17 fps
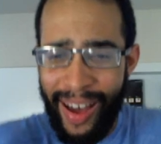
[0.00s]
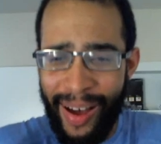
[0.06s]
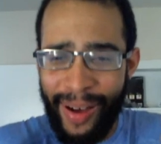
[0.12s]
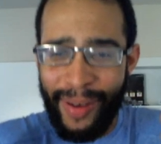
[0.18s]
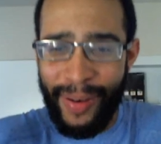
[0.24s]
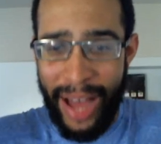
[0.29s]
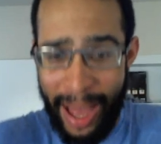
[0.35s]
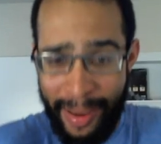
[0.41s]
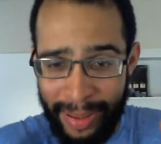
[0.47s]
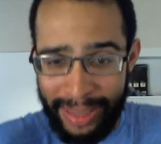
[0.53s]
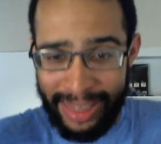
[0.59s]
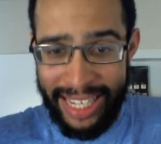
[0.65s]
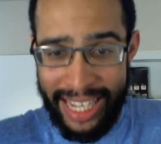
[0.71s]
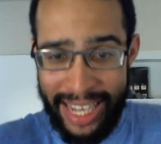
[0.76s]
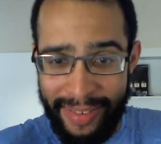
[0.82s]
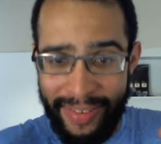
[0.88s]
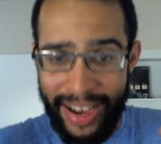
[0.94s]
oh, I
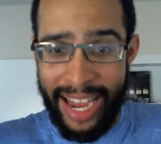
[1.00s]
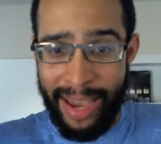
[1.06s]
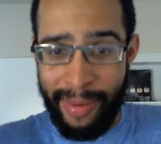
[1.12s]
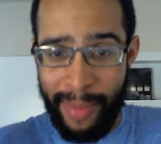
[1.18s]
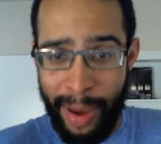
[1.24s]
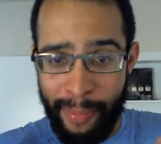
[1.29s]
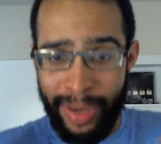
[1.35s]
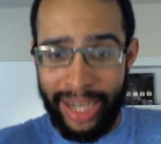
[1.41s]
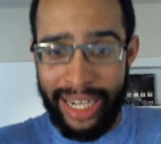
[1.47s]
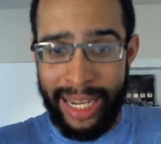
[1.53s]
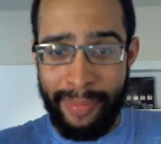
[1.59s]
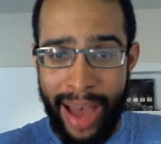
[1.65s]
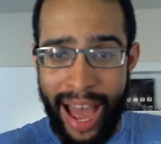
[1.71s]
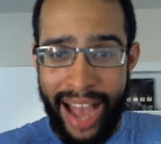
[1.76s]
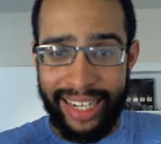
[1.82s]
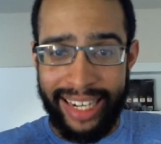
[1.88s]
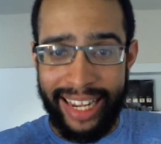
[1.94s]
believe I am a money
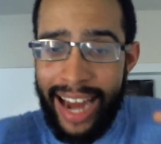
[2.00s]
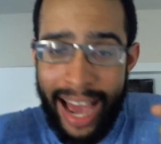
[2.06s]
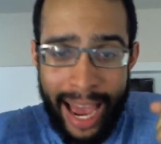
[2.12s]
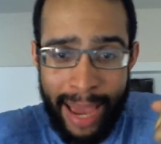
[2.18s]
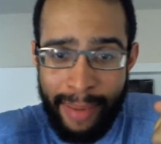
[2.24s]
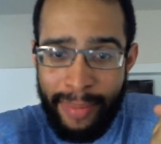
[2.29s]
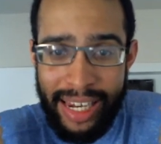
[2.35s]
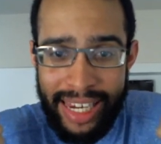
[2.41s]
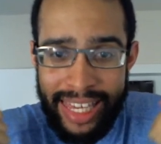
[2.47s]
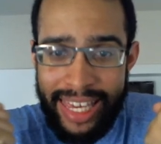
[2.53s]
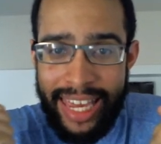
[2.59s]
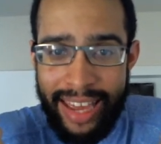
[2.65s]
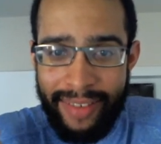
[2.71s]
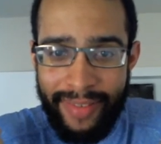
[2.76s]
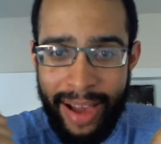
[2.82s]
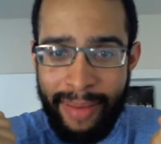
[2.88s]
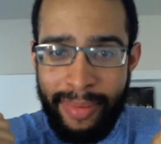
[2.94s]
magnet. I
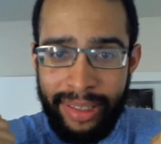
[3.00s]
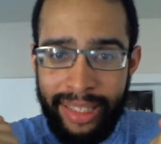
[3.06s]
believe.